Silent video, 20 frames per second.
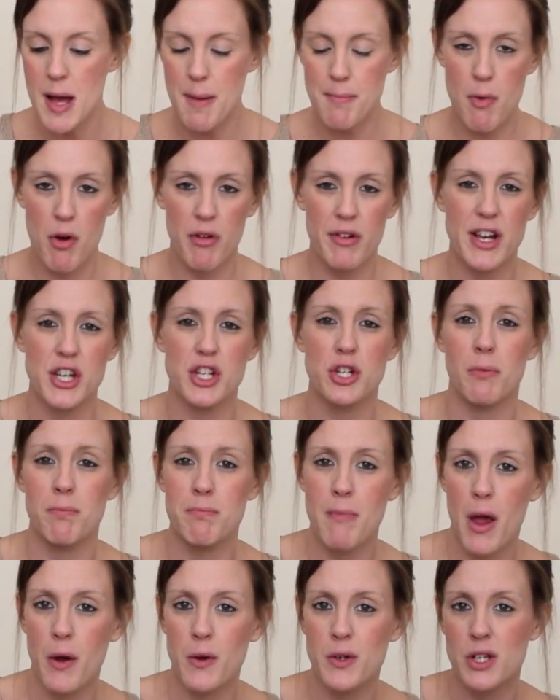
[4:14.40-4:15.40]
more additional
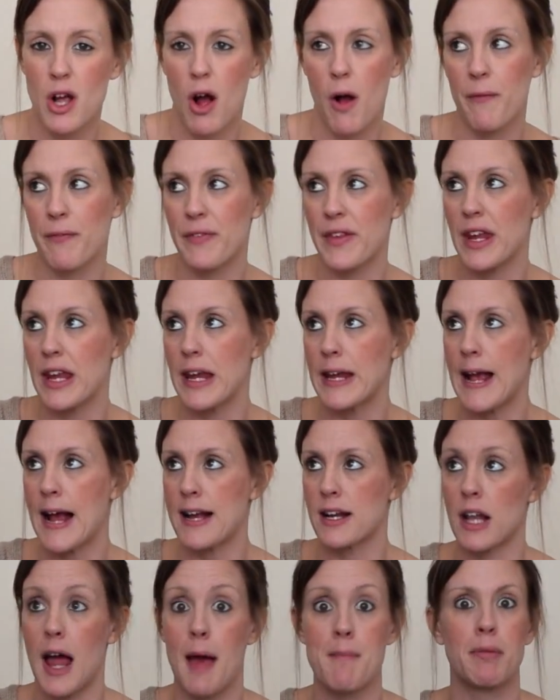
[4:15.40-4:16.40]
modes on the kind
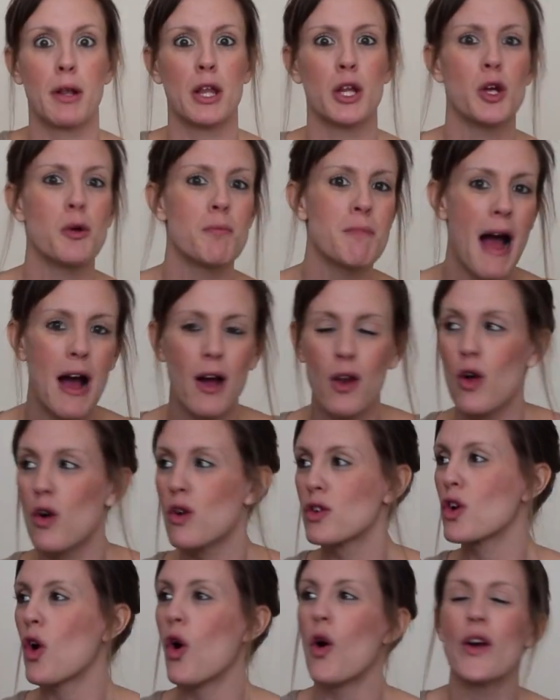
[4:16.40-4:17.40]
of like balloon battle
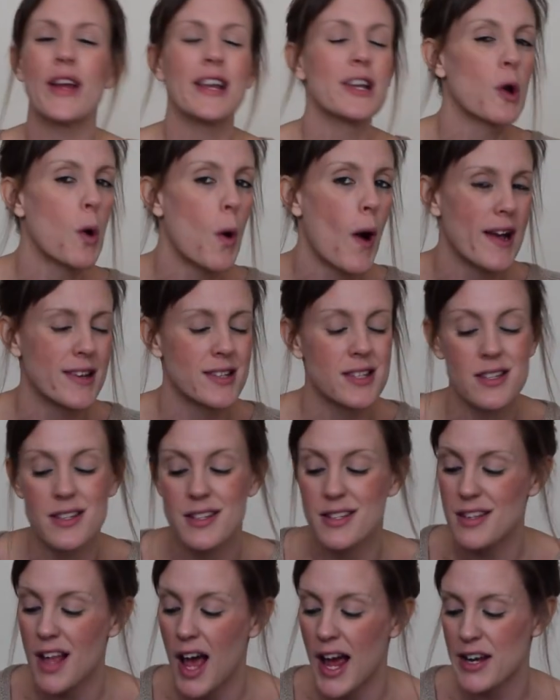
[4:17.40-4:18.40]
or coin quest
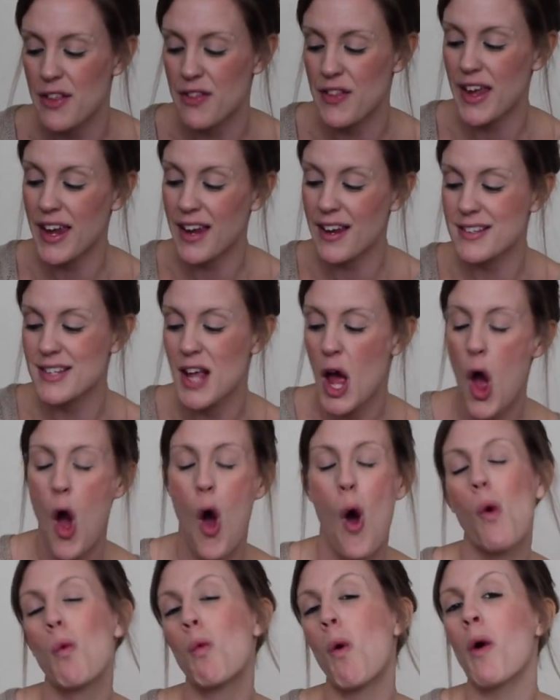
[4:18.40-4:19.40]
side of things?
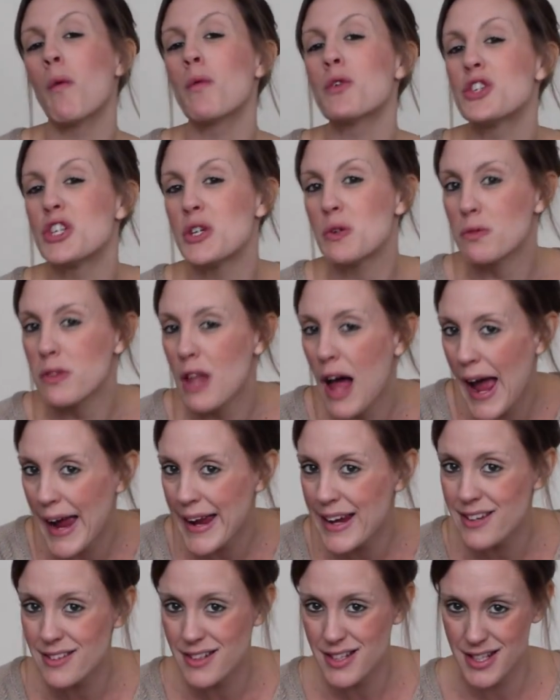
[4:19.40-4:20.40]
What would you
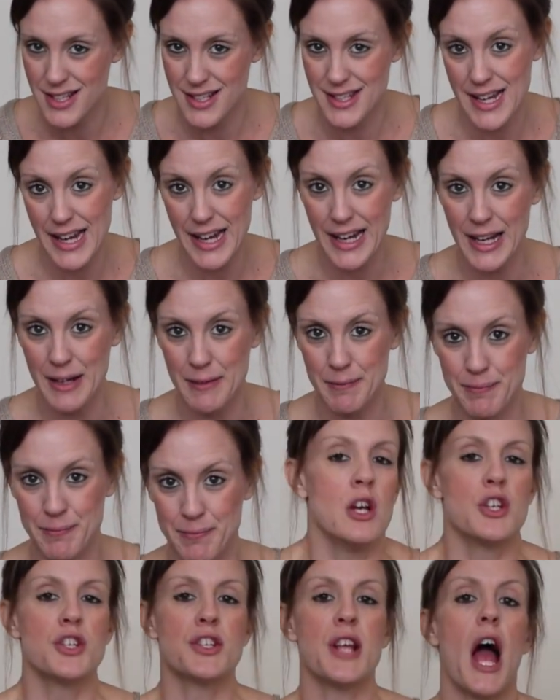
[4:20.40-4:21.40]
like to see?
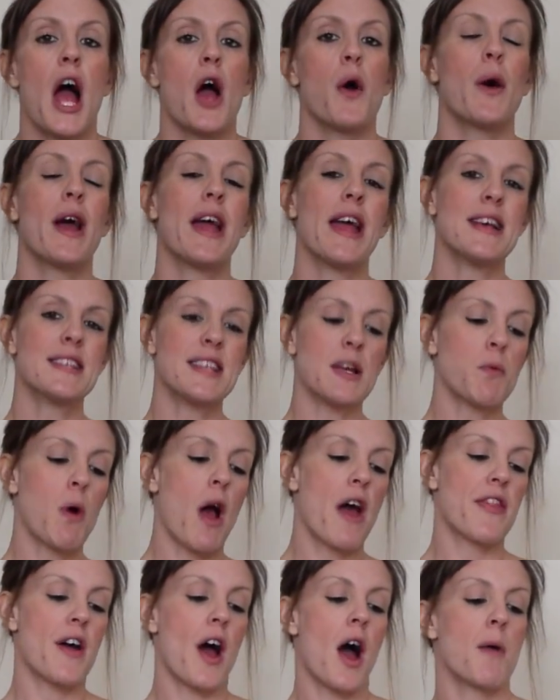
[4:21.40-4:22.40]
So, is it
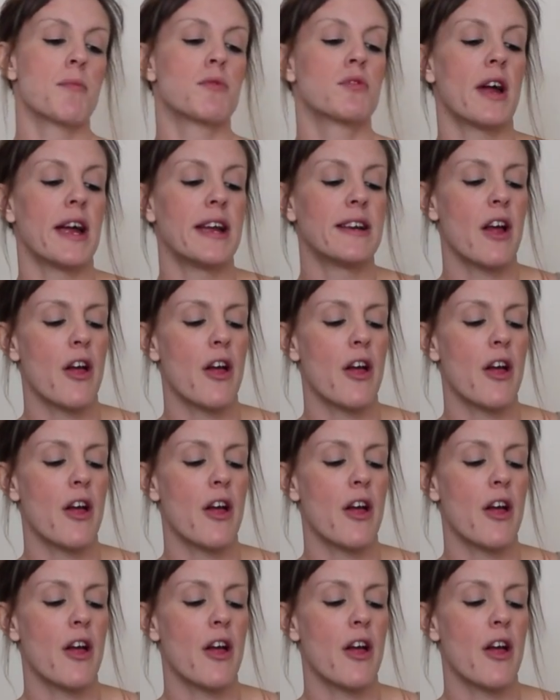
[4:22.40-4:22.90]
worth the upgrade?